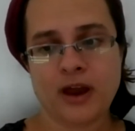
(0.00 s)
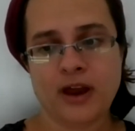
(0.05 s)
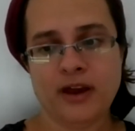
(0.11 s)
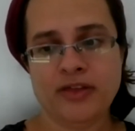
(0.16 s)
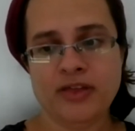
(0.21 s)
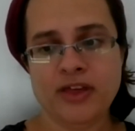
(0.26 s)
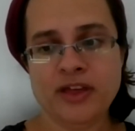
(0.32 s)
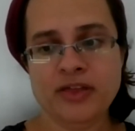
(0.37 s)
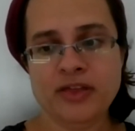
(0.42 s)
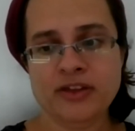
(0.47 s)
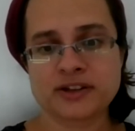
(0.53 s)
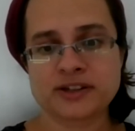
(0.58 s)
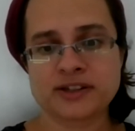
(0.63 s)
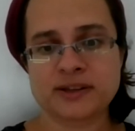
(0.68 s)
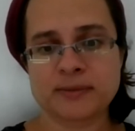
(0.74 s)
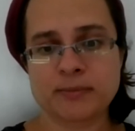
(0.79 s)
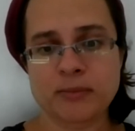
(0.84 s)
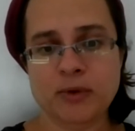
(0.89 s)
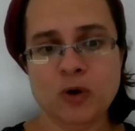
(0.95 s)
And then there's
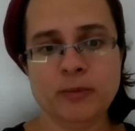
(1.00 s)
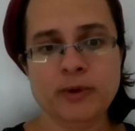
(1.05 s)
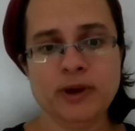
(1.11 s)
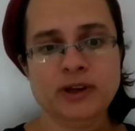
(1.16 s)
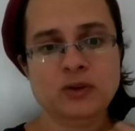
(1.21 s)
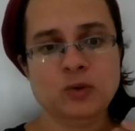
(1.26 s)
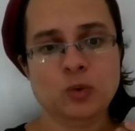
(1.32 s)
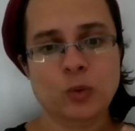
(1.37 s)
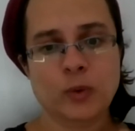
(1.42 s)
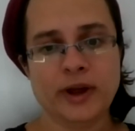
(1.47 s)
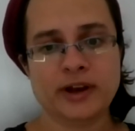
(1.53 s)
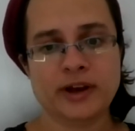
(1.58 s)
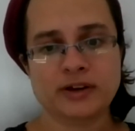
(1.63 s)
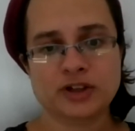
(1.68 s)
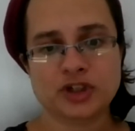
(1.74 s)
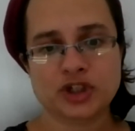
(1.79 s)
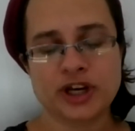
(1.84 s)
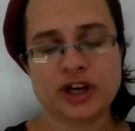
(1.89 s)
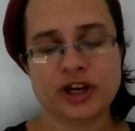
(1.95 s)
the moment
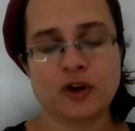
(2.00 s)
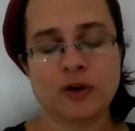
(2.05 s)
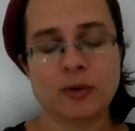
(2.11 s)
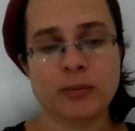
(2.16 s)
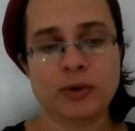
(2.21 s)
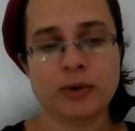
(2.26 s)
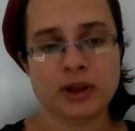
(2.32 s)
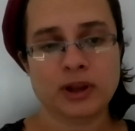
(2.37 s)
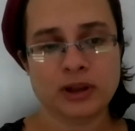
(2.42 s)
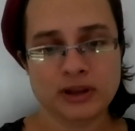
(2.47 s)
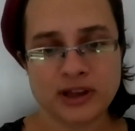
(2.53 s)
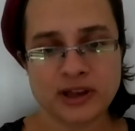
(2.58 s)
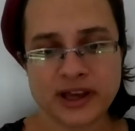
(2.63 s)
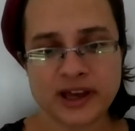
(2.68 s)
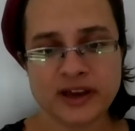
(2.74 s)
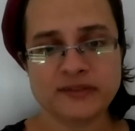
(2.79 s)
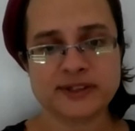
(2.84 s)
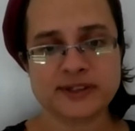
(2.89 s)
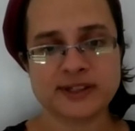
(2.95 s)
when Jacob
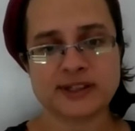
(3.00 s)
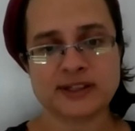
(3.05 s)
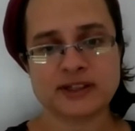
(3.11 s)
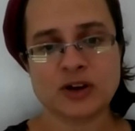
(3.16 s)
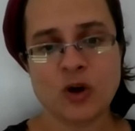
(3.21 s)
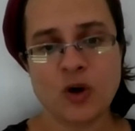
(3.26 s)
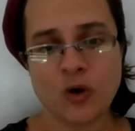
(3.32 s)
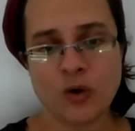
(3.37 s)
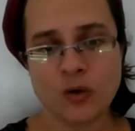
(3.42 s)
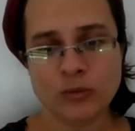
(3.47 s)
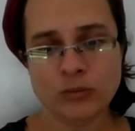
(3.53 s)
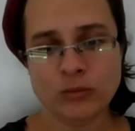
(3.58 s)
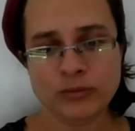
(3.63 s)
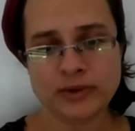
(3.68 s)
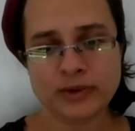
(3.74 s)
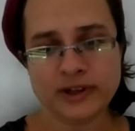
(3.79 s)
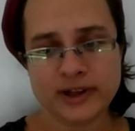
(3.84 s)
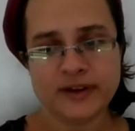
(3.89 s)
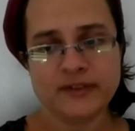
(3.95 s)
leaves his home,
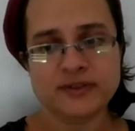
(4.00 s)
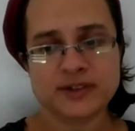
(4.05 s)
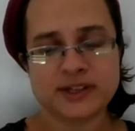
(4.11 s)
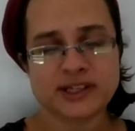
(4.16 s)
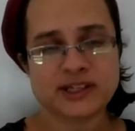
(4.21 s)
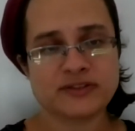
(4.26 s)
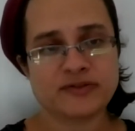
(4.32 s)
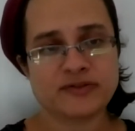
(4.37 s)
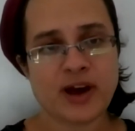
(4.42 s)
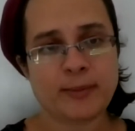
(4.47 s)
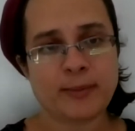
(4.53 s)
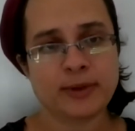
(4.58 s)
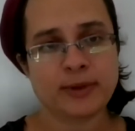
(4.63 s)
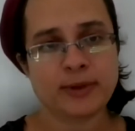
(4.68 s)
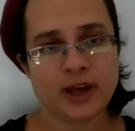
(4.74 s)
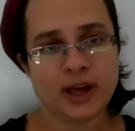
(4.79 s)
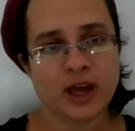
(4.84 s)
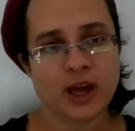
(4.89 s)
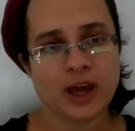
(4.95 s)
leaves his
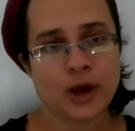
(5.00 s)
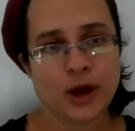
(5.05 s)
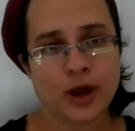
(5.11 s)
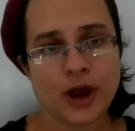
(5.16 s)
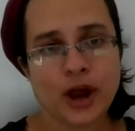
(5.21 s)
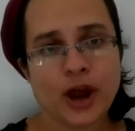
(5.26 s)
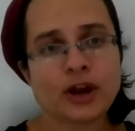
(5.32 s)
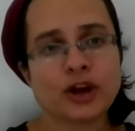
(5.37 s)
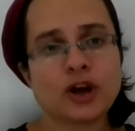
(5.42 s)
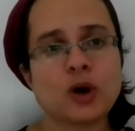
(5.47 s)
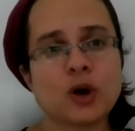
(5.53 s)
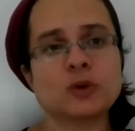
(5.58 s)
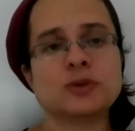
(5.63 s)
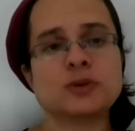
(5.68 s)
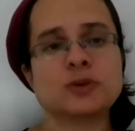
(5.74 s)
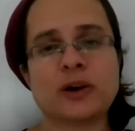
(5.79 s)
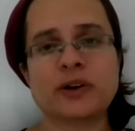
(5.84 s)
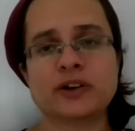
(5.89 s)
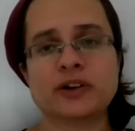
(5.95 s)
family, and
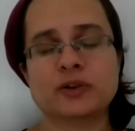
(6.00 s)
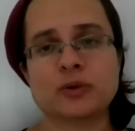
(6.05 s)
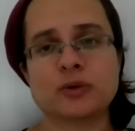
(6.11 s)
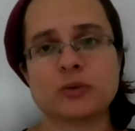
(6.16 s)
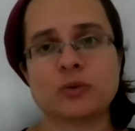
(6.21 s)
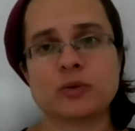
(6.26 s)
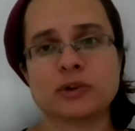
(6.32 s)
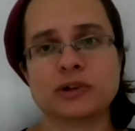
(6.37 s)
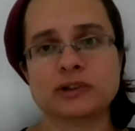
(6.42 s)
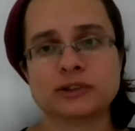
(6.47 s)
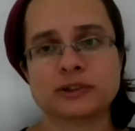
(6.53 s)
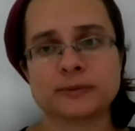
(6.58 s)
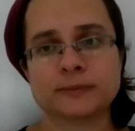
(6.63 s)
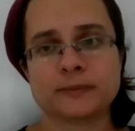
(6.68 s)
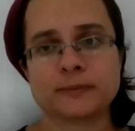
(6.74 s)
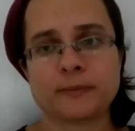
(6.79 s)
goes out into the world.